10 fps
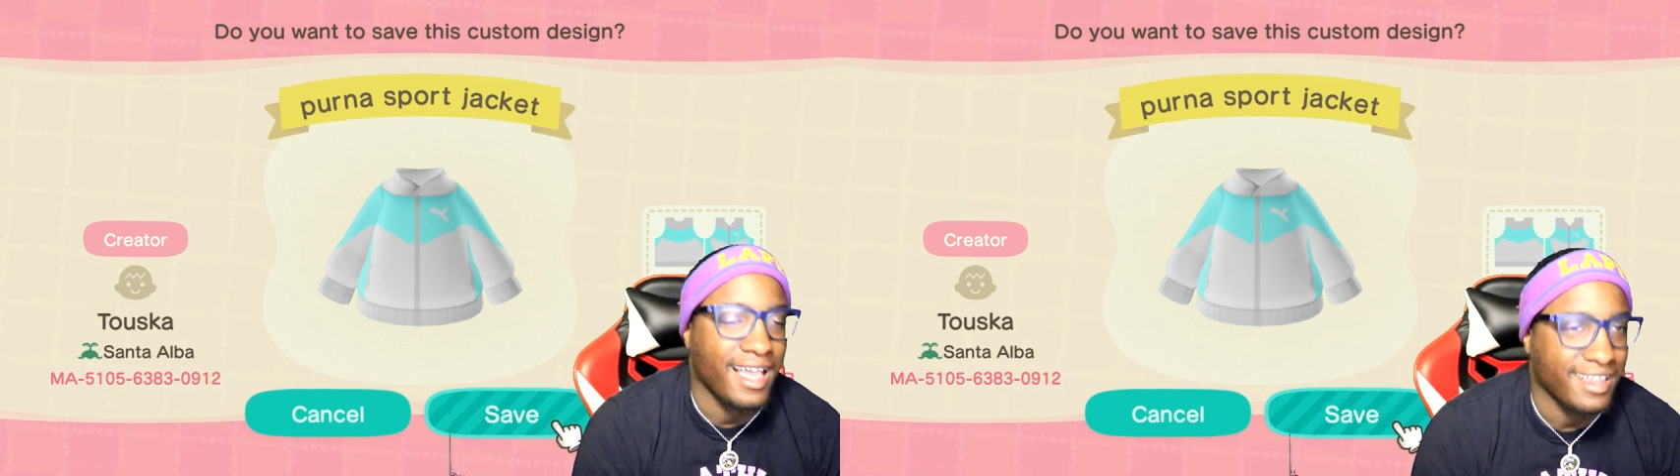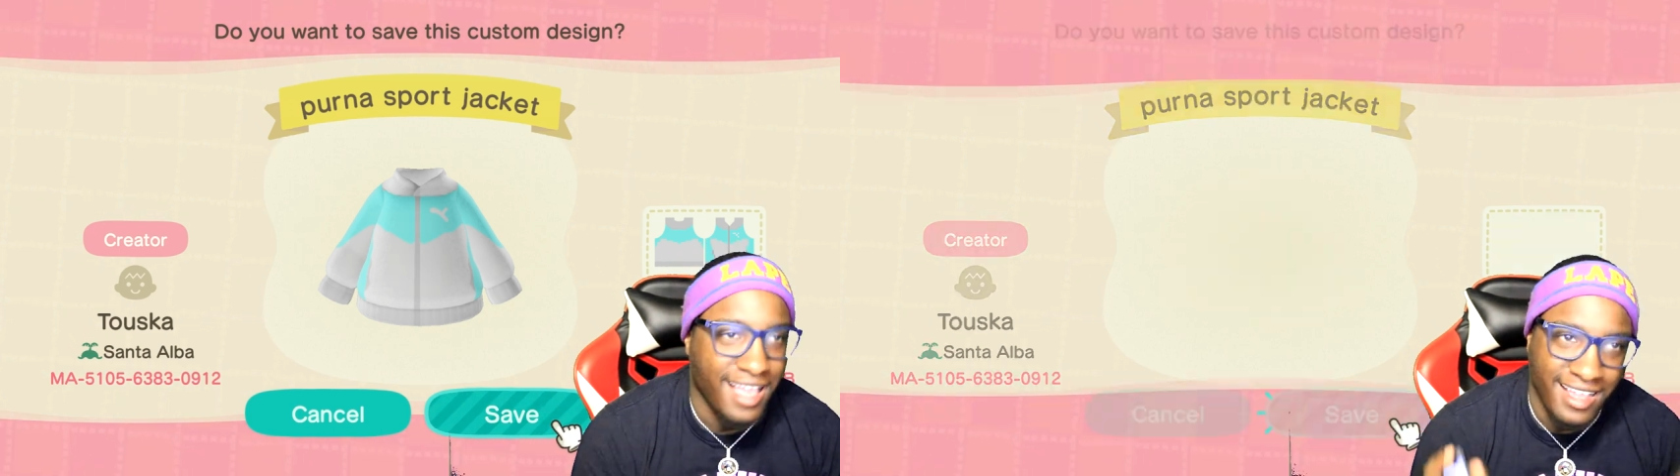
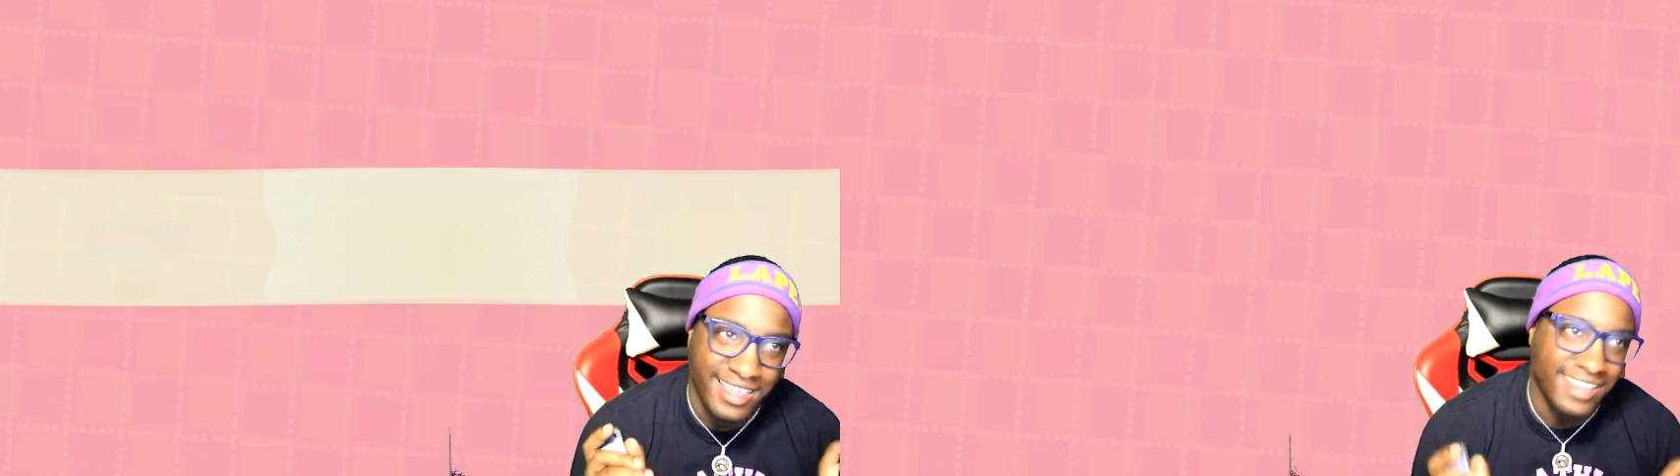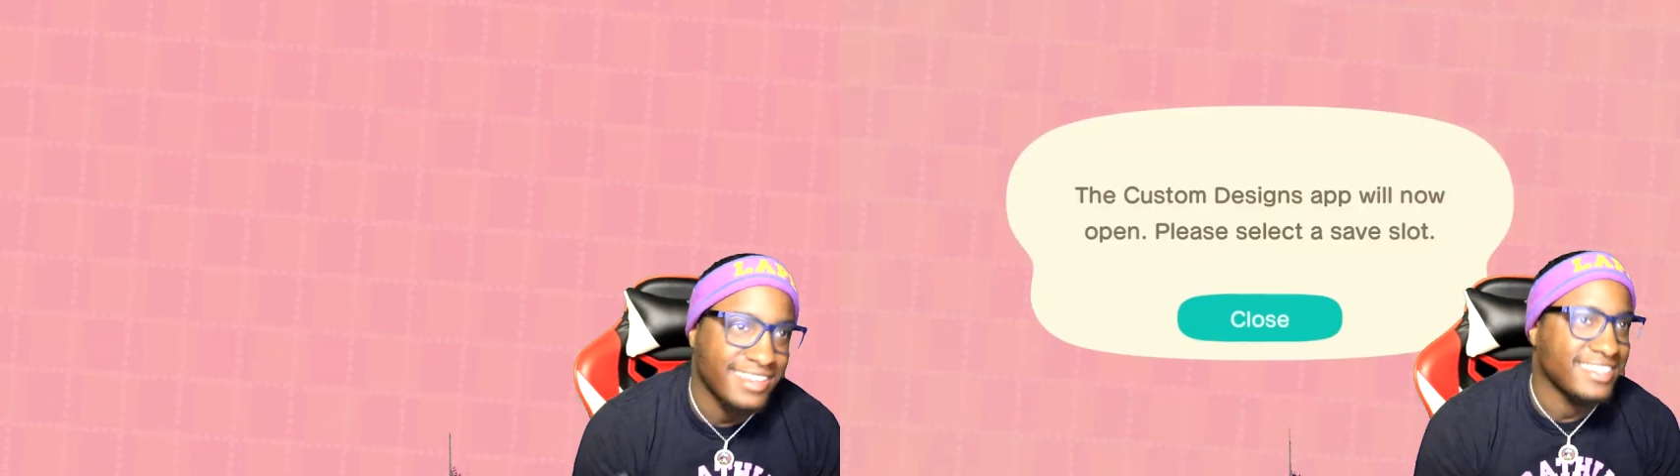I
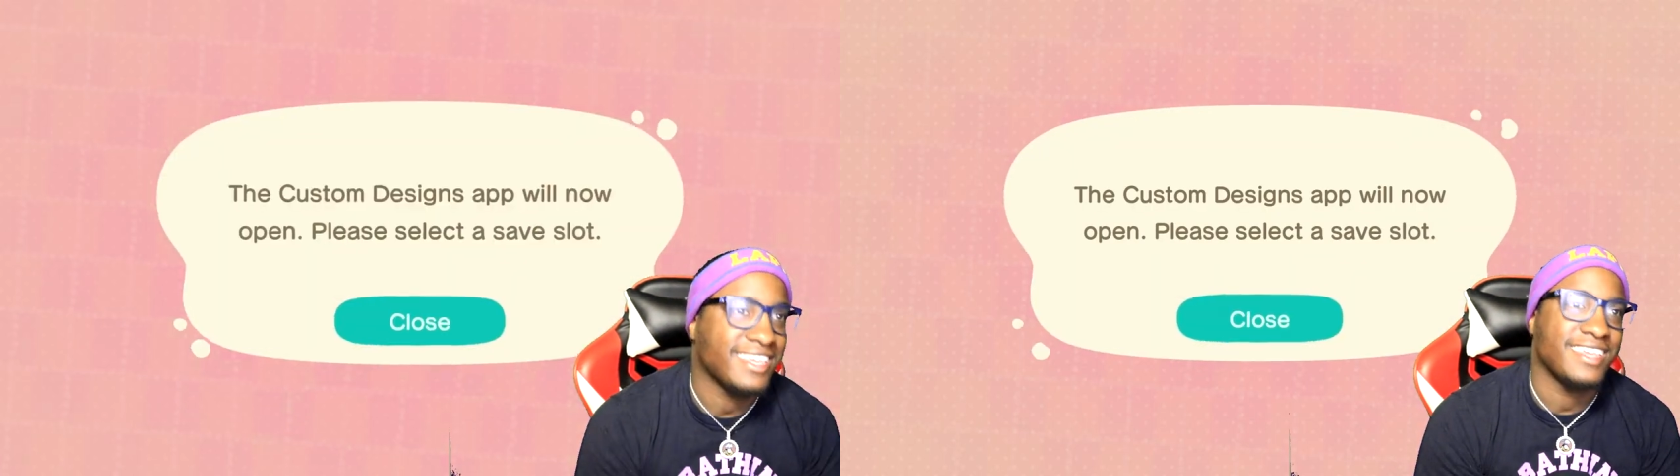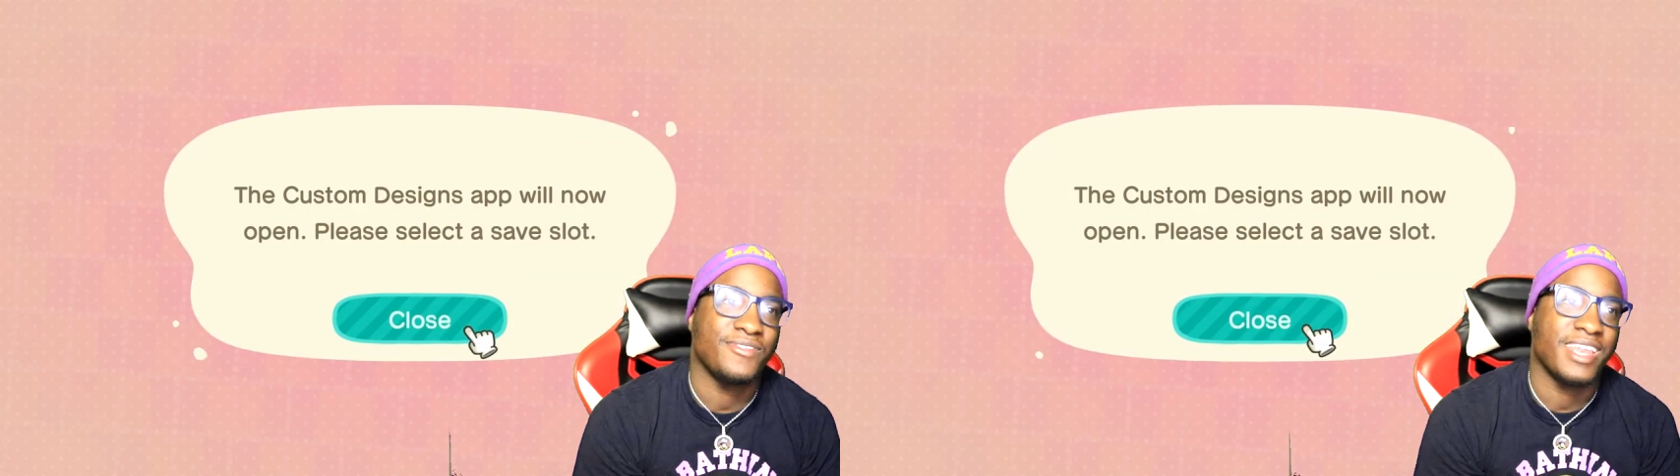couldn't
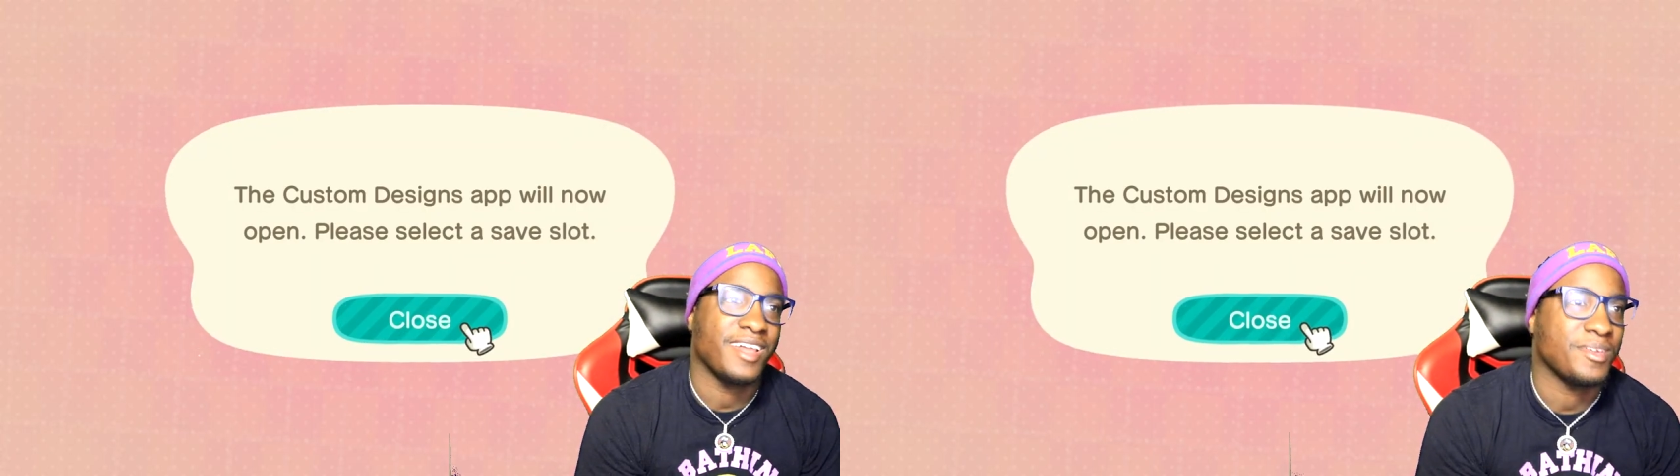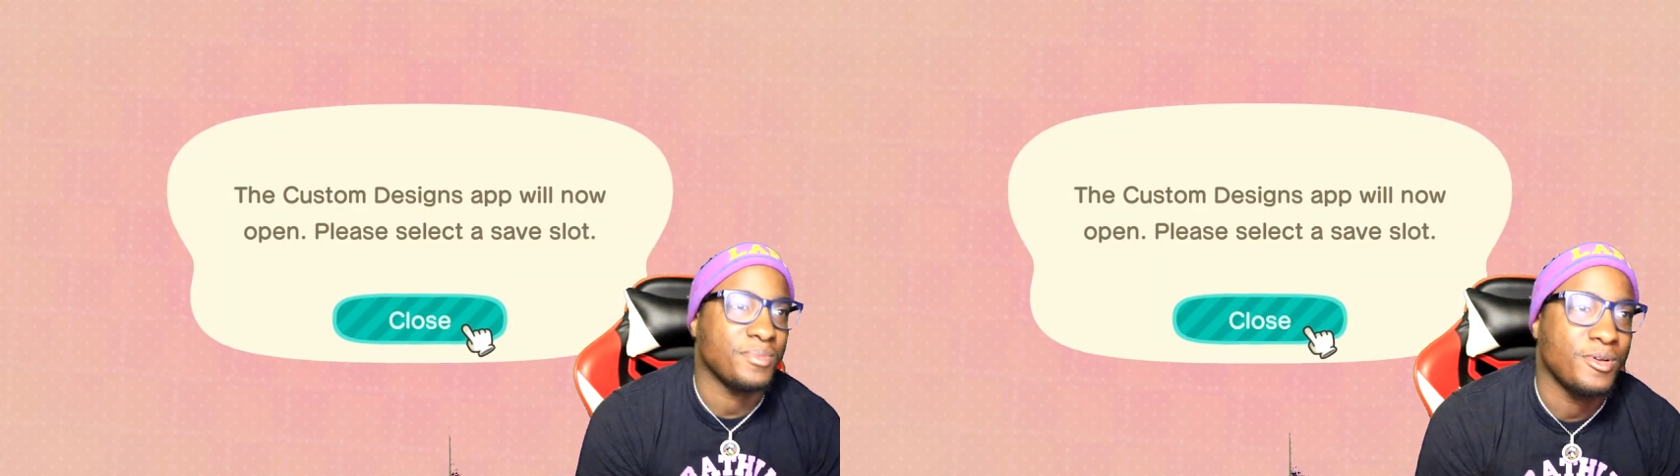leave
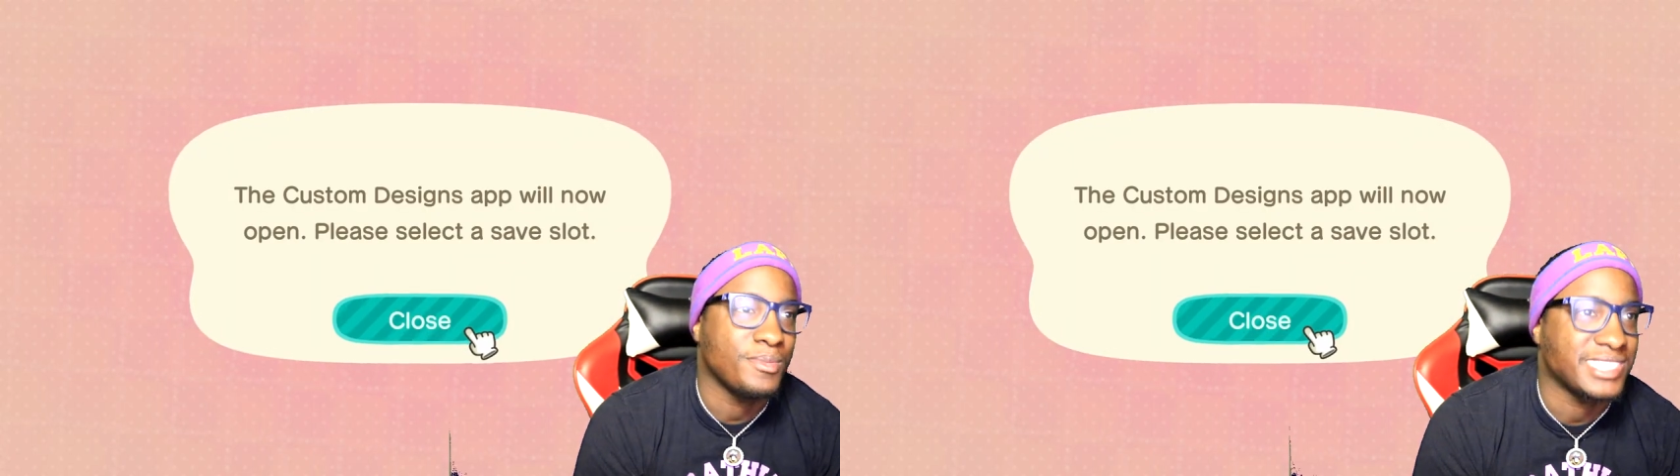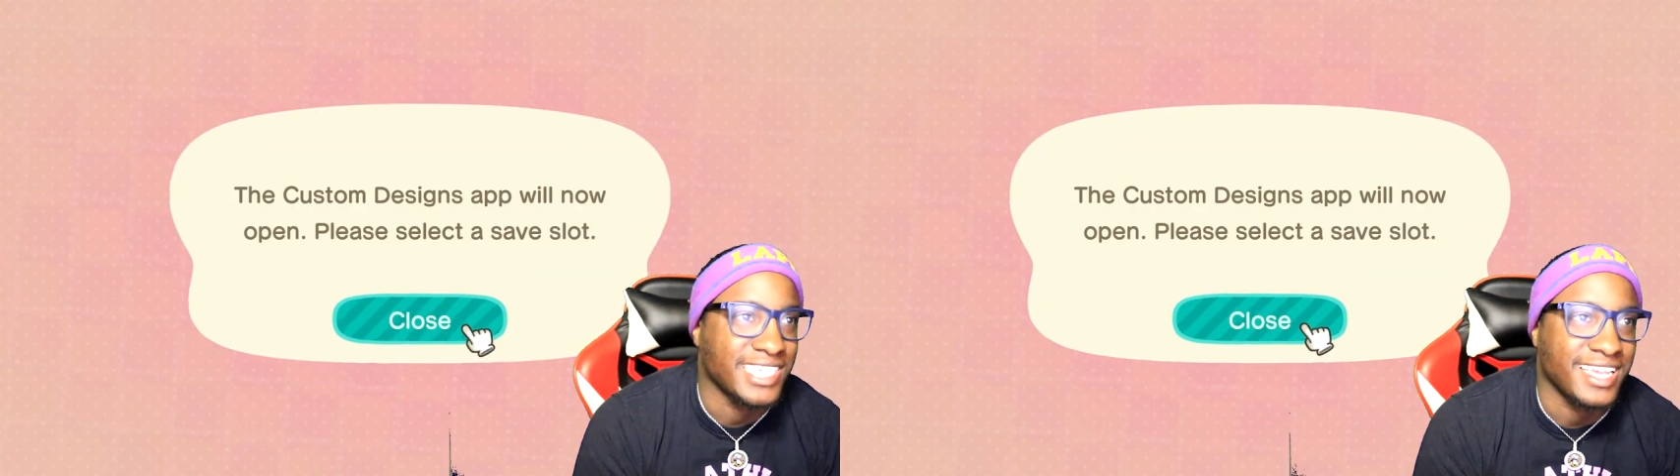without the
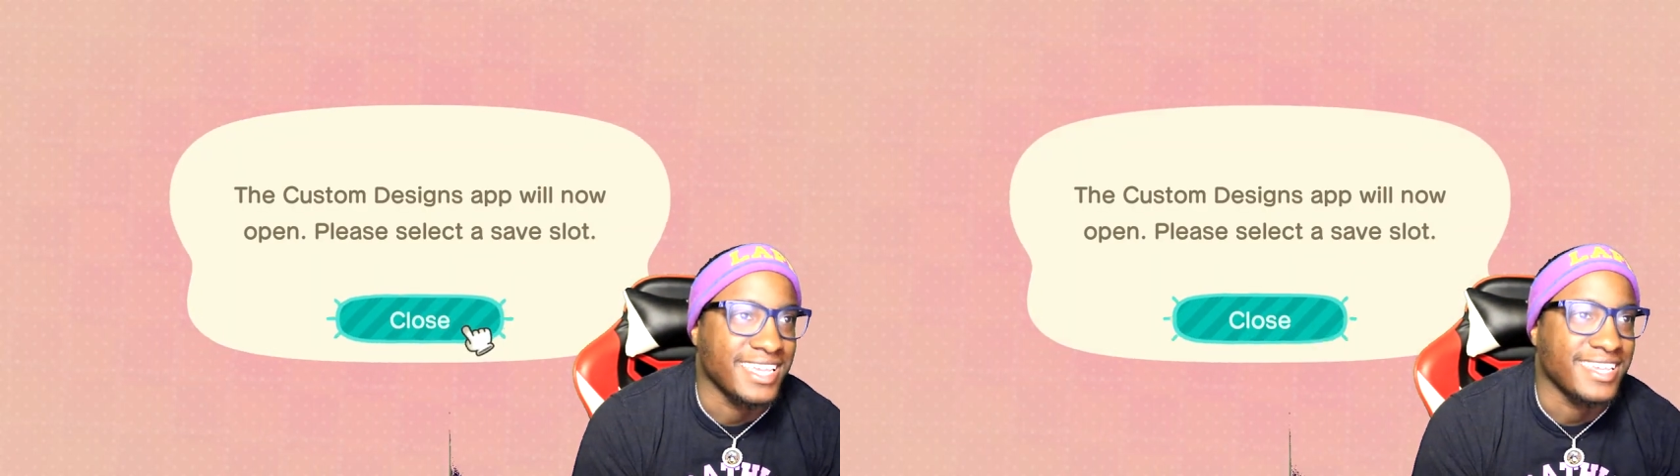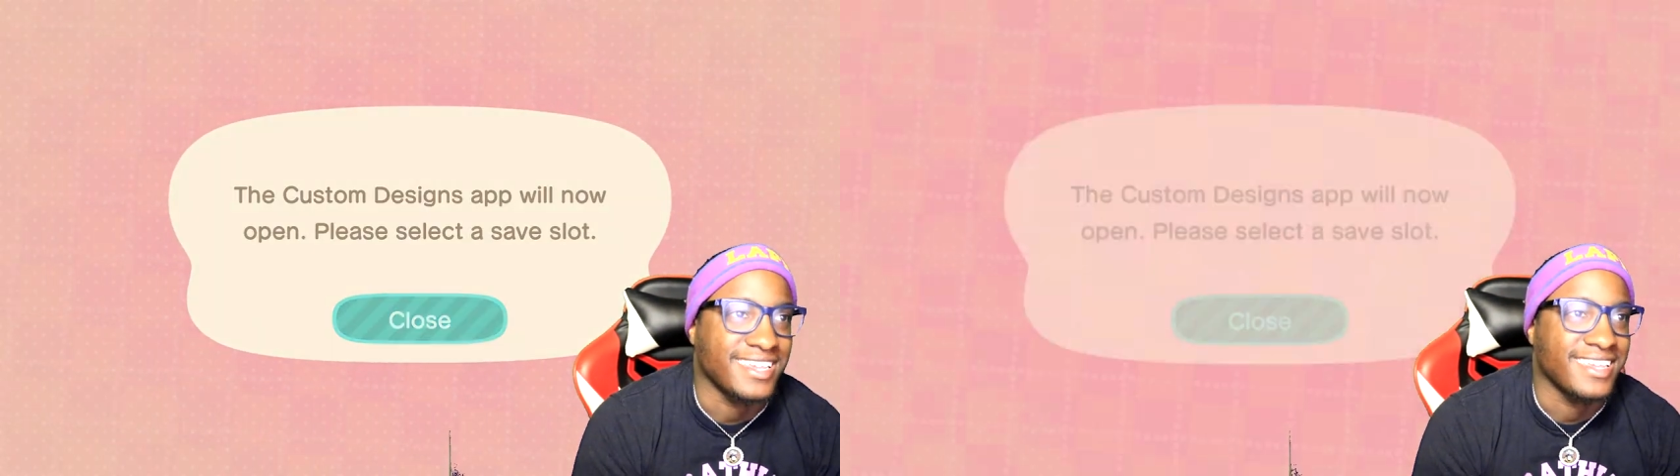Puma jacket.